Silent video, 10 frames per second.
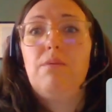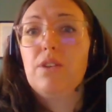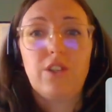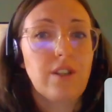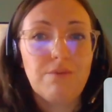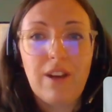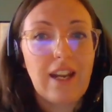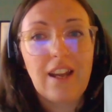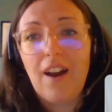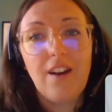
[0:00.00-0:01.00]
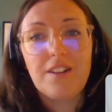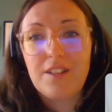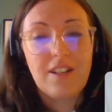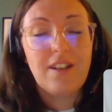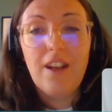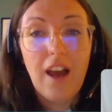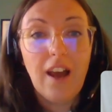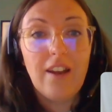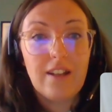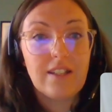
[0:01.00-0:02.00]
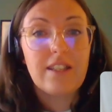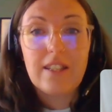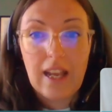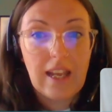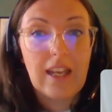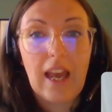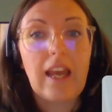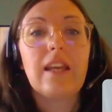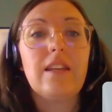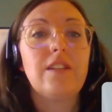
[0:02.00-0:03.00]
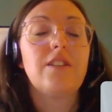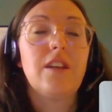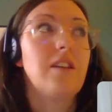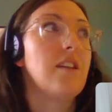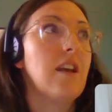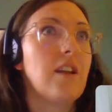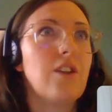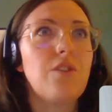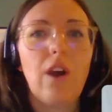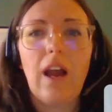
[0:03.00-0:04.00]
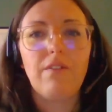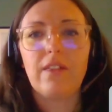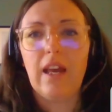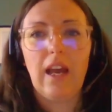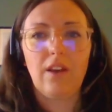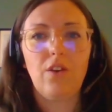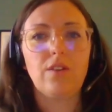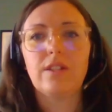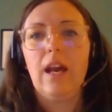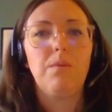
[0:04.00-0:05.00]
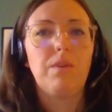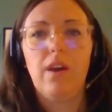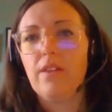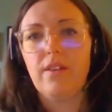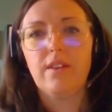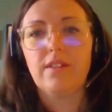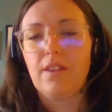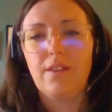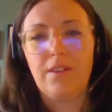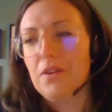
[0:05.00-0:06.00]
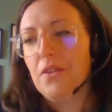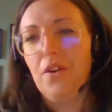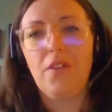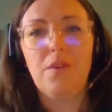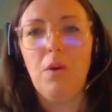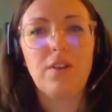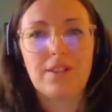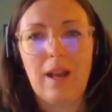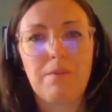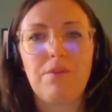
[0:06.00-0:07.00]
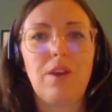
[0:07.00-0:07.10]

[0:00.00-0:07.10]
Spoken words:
it was just really hard to learn and to stay engaged, and you're not having that contact with others other than on the WhatsApp